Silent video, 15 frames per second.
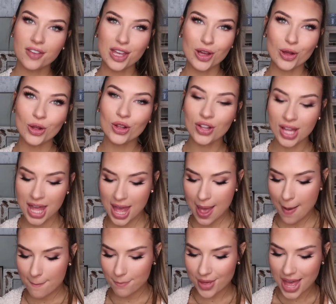feel,
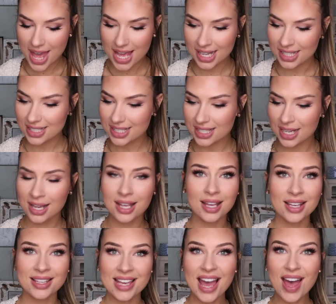but
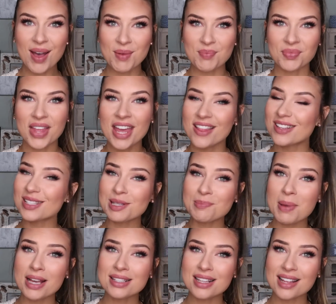yeah, this is
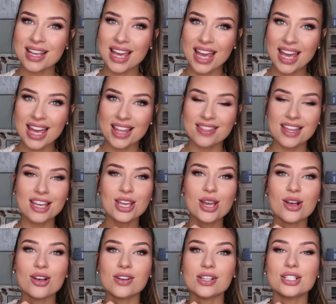basically it. Thank
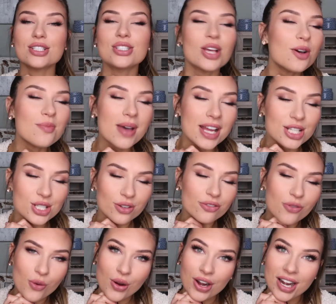y'all so much
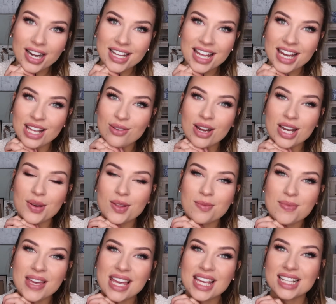for getting ready with
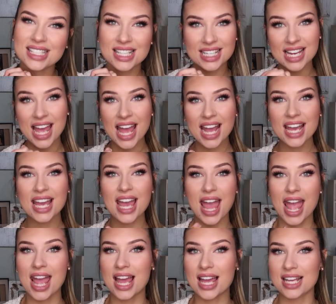me today
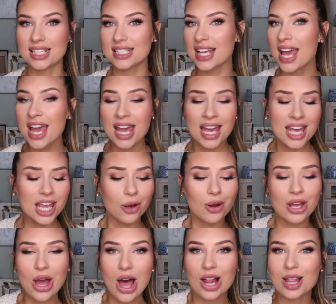and
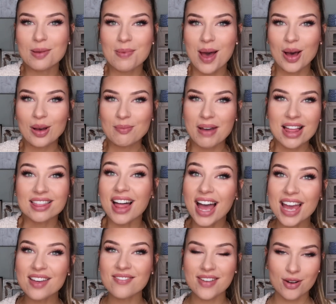hearing all about my
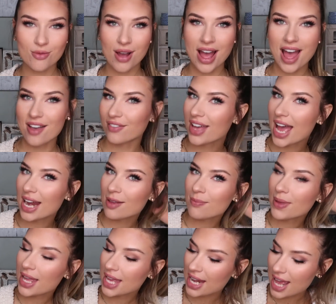life and why I've kind of
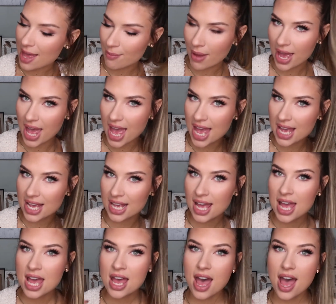been MIA